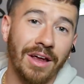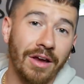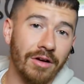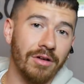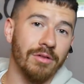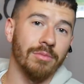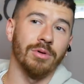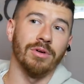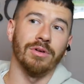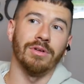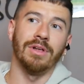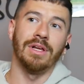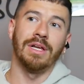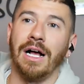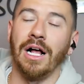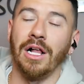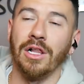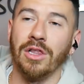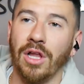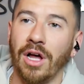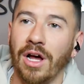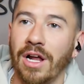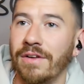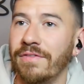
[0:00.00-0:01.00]
terrible.
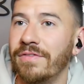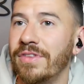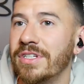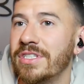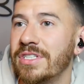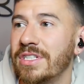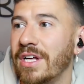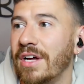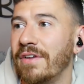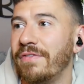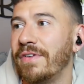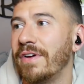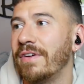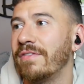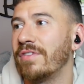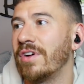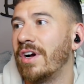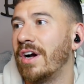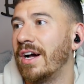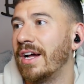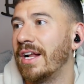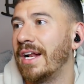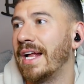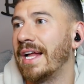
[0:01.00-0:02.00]
A lot of the stuff I've
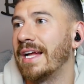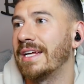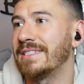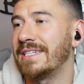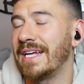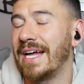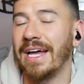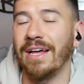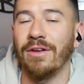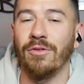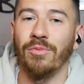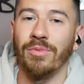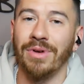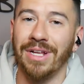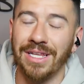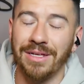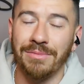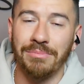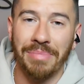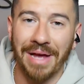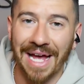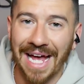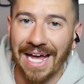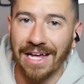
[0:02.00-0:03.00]
got has had
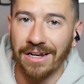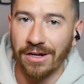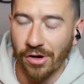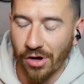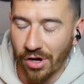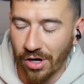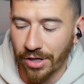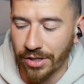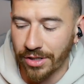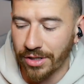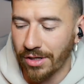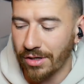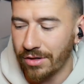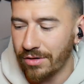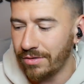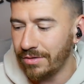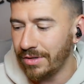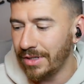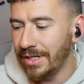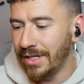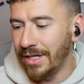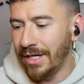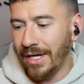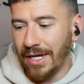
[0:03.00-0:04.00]
really bad audio.